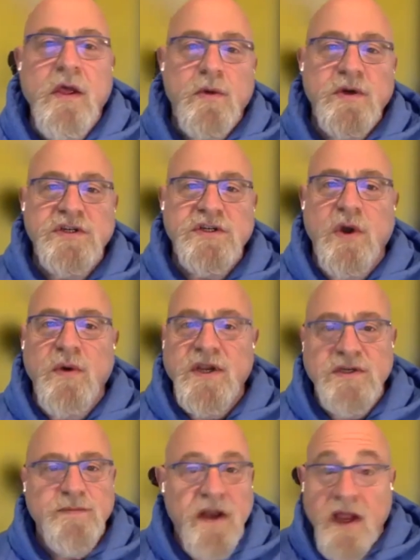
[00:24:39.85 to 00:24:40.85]
which has
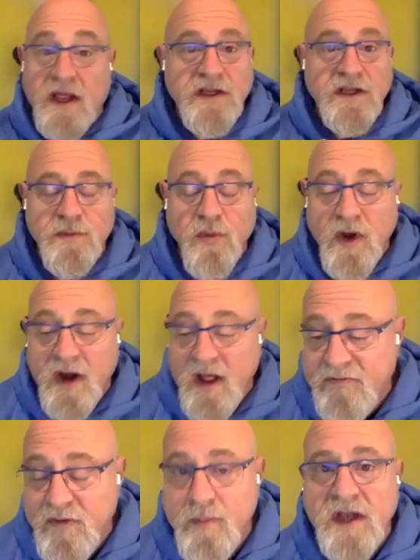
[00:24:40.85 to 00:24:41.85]
always been, uh, as you pointed
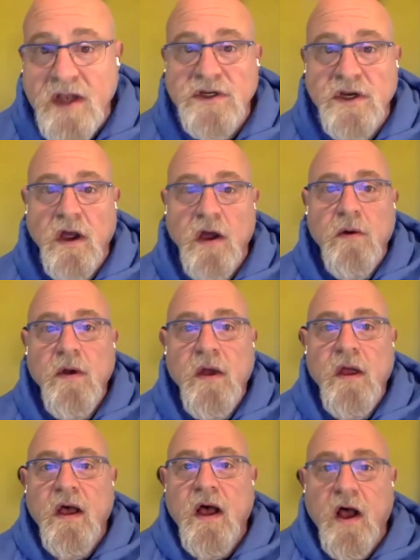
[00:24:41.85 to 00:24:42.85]
out a few minutes ago,
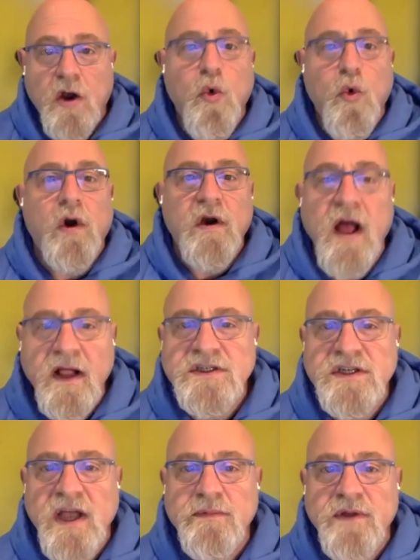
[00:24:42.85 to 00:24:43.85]
uh, a core
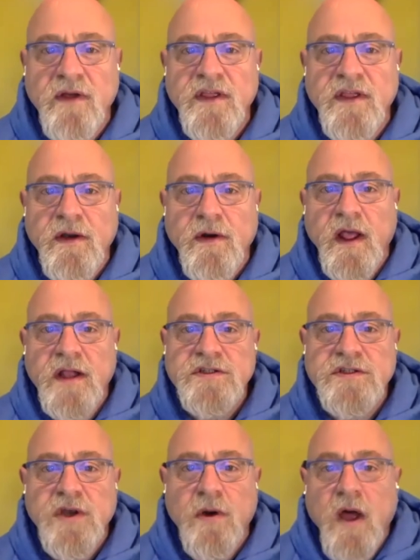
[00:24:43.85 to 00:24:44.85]
concept of the internet.
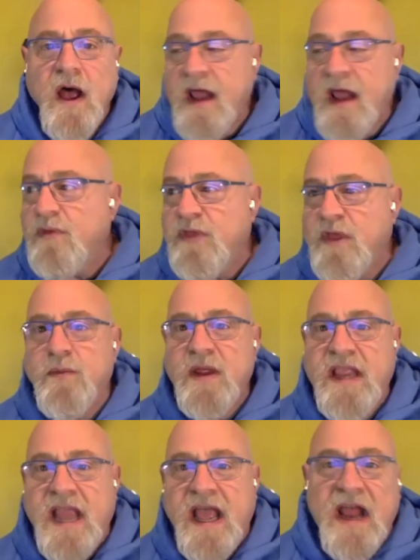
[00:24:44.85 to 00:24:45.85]
So I don't think we
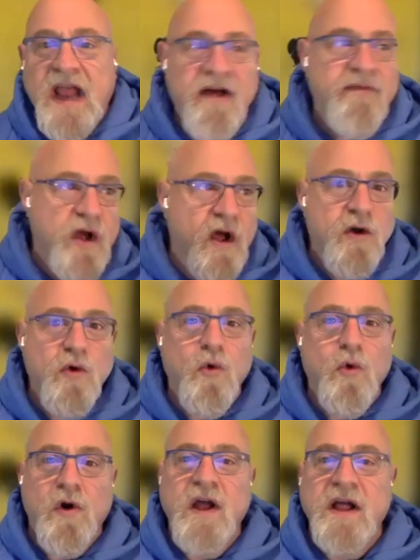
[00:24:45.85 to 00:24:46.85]
yet have a
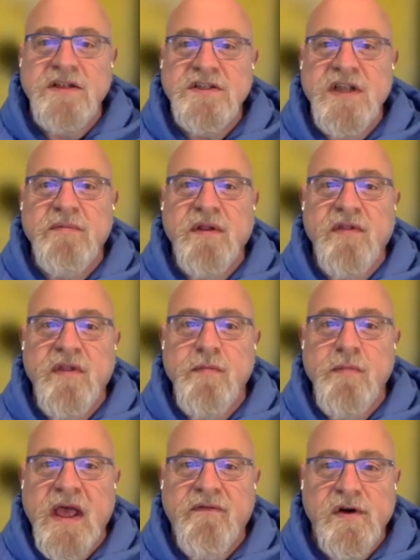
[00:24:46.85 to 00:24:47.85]
core concept of the
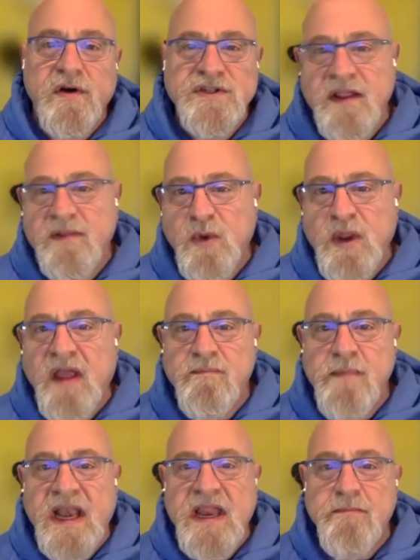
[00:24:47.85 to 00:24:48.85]
metaverse. I, we have
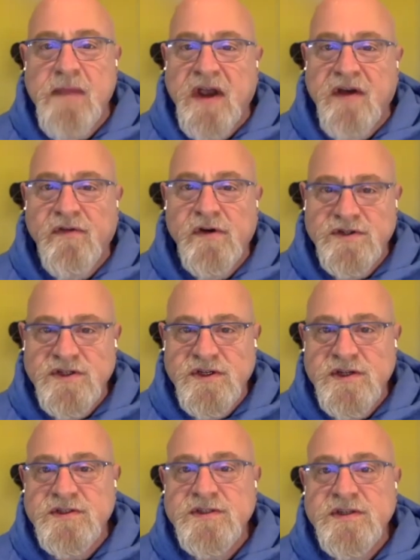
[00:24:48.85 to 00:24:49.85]
many
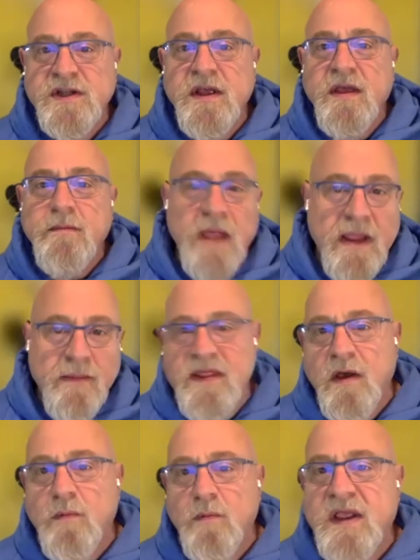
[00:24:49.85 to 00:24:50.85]
metaverses. Maybe
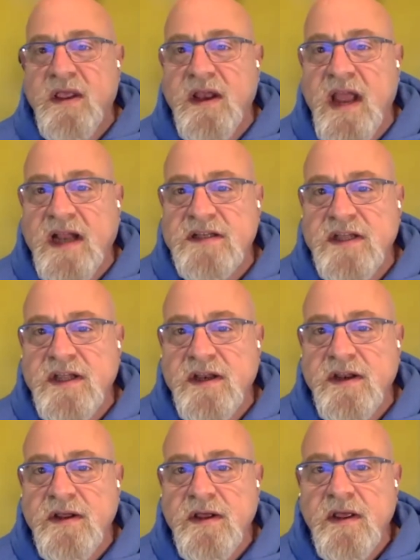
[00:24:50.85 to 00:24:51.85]
they'll be
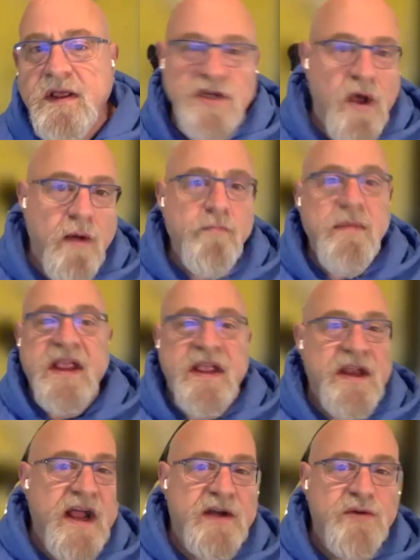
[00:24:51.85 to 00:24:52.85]
connected some may
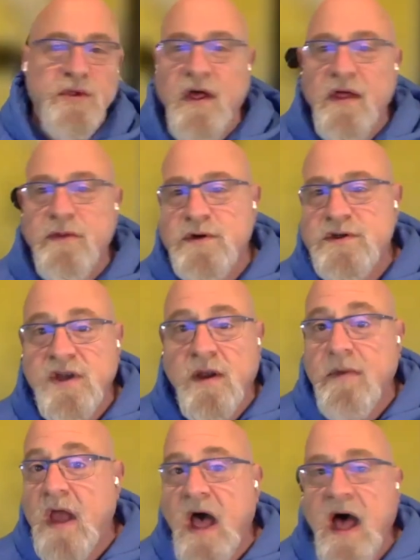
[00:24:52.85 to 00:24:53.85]
connect with others,
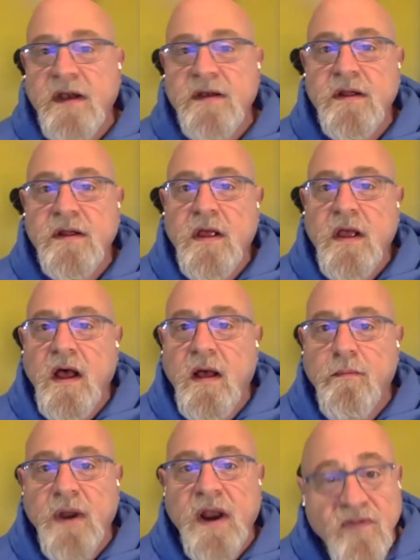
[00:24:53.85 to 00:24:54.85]
some not.
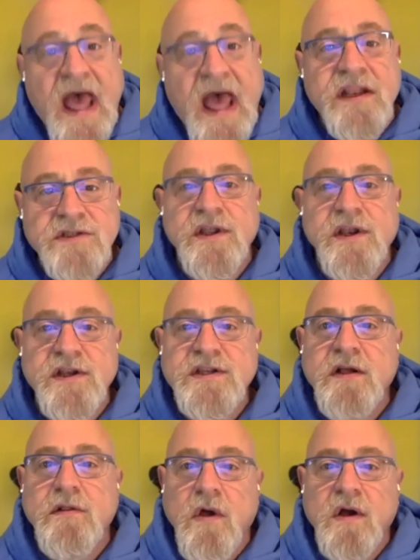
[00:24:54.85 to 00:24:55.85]
Uh, but that is going to
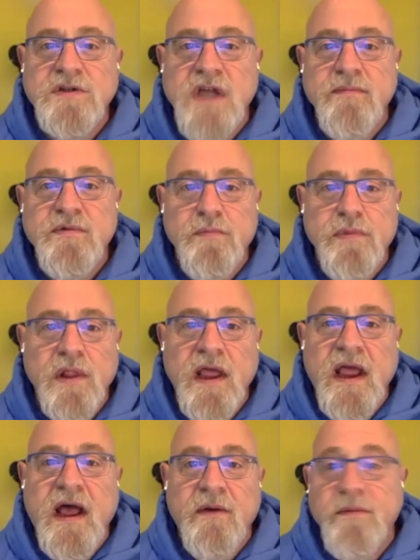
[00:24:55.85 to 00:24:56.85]
take a long time to play
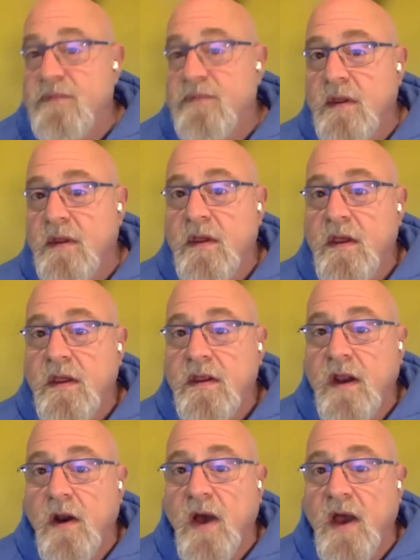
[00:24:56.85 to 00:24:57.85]
out.
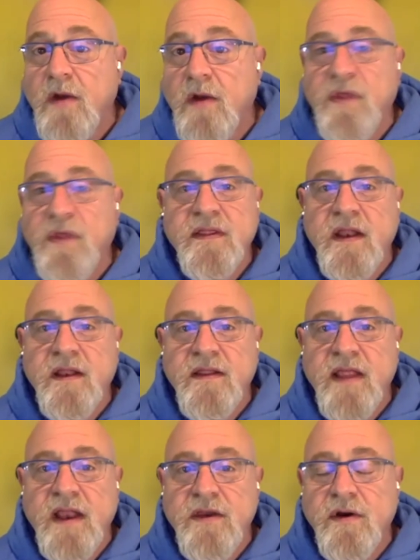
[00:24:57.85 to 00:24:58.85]
You know, I don't think that,
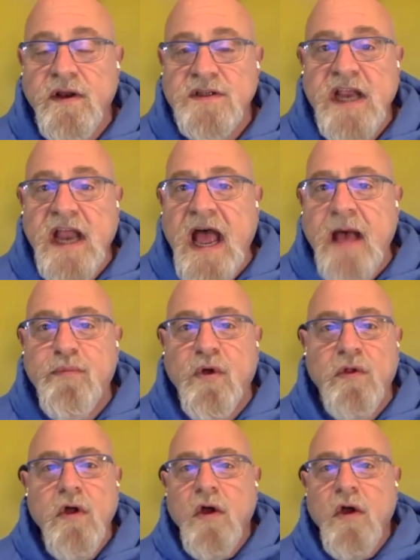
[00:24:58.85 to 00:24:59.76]
that you're going to see Apple